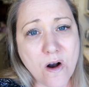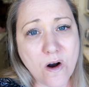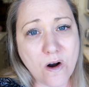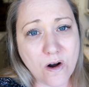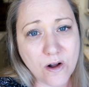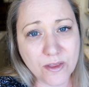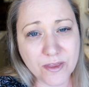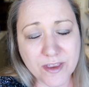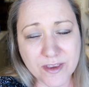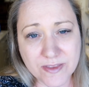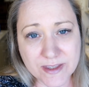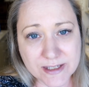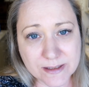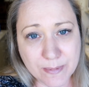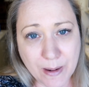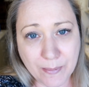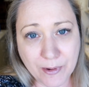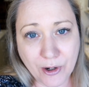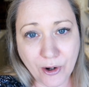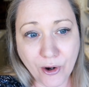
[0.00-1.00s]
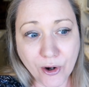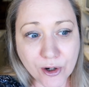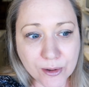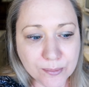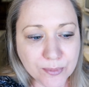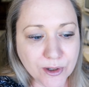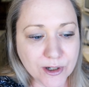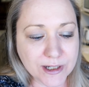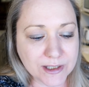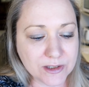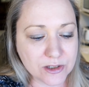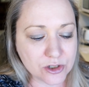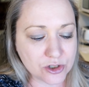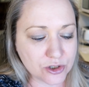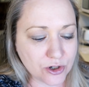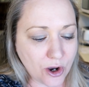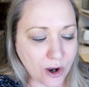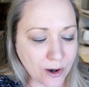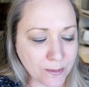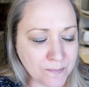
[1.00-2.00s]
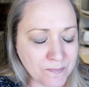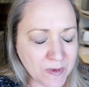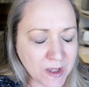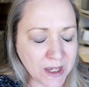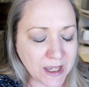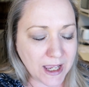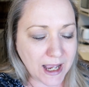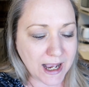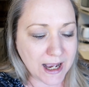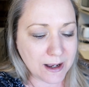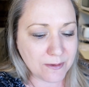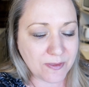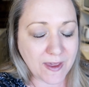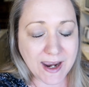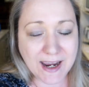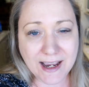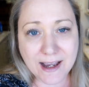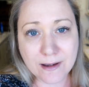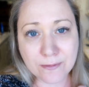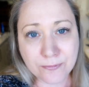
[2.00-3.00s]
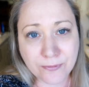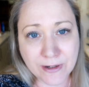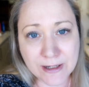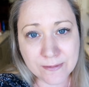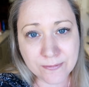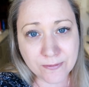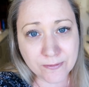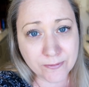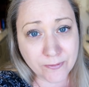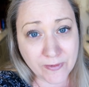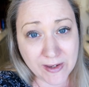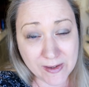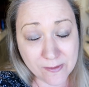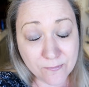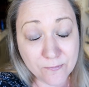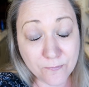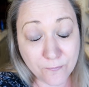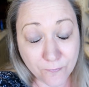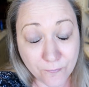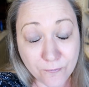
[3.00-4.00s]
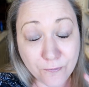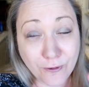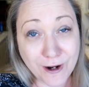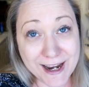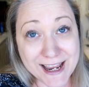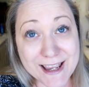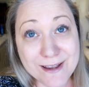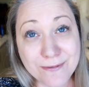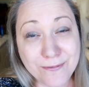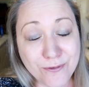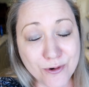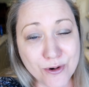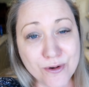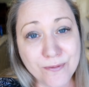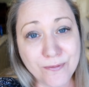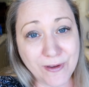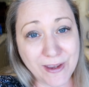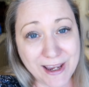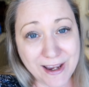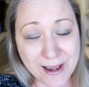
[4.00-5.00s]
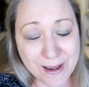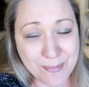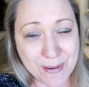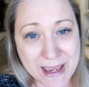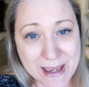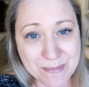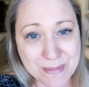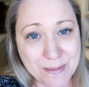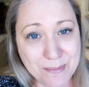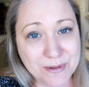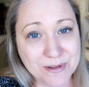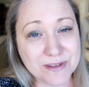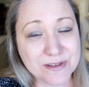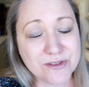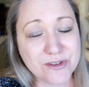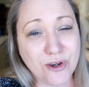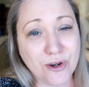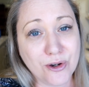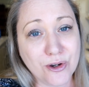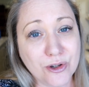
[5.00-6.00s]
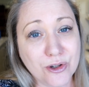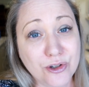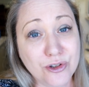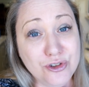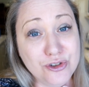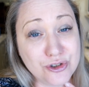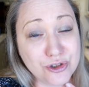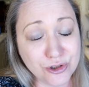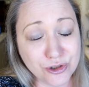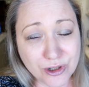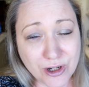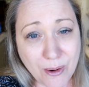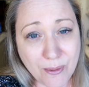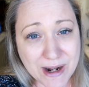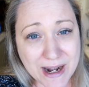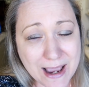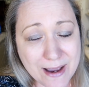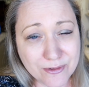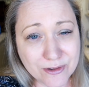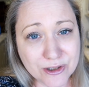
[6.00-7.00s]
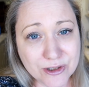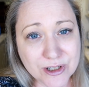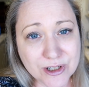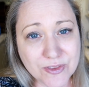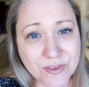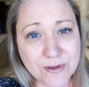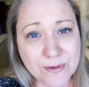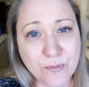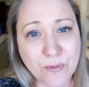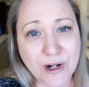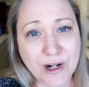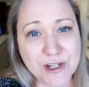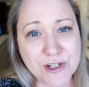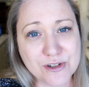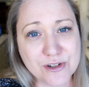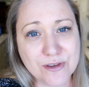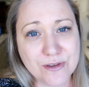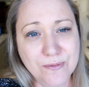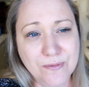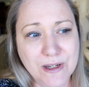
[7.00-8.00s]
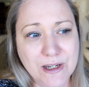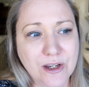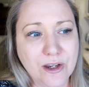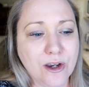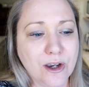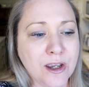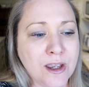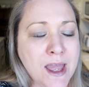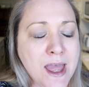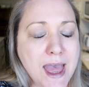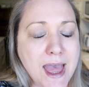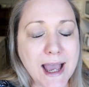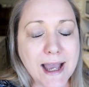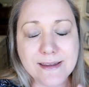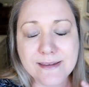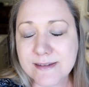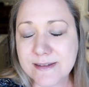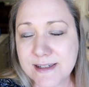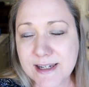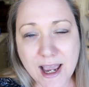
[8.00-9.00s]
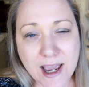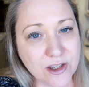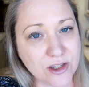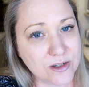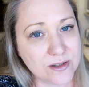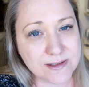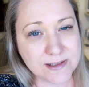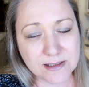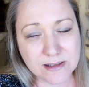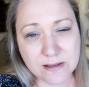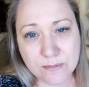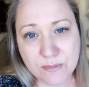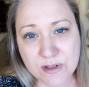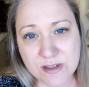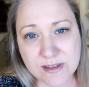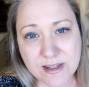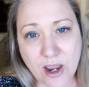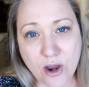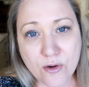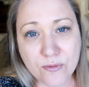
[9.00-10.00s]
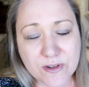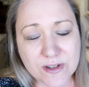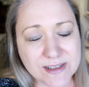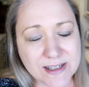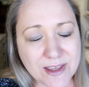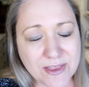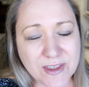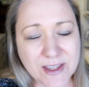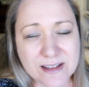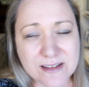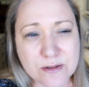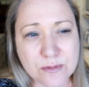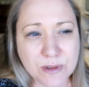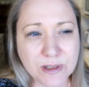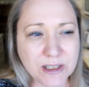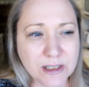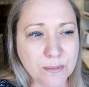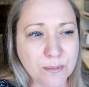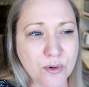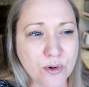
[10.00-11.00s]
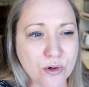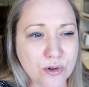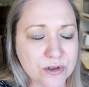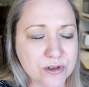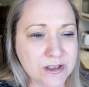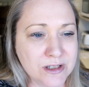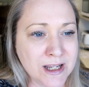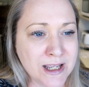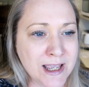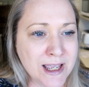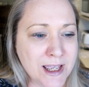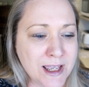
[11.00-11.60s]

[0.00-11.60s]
on the This Mum at Home blog in the shop. They are free for VIP members, so do go and have a look at them when I do the video, and start using them yourself, because I think it's really important